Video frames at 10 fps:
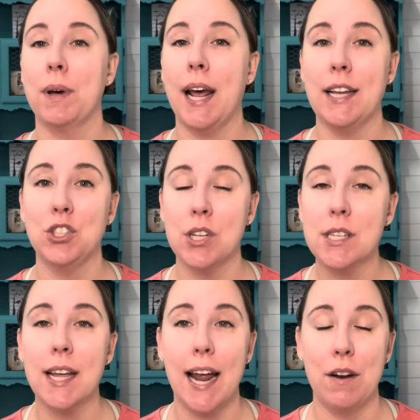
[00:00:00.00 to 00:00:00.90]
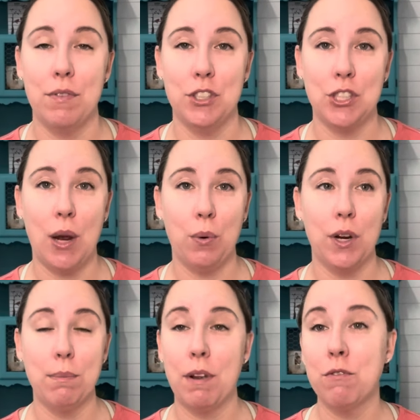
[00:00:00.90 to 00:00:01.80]
but I just got out of the shower
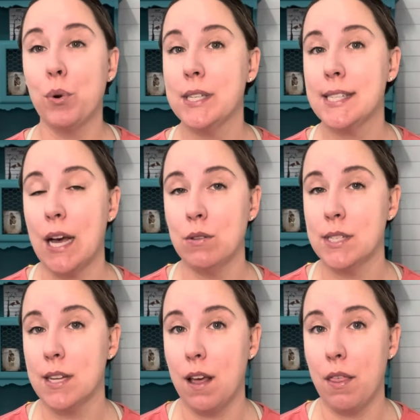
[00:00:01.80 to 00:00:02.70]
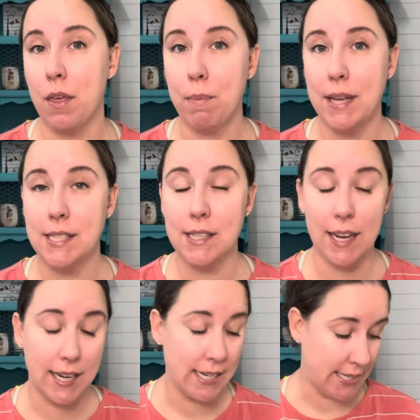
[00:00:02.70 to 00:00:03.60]
and my voice sounds the best that
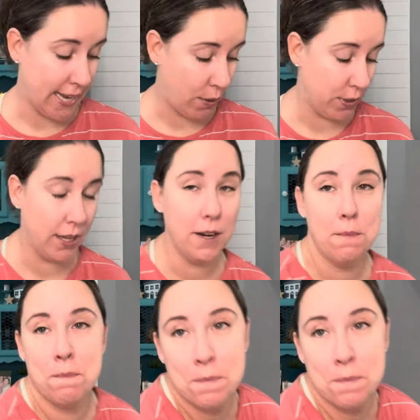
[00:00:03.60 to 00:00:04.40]
it has sounded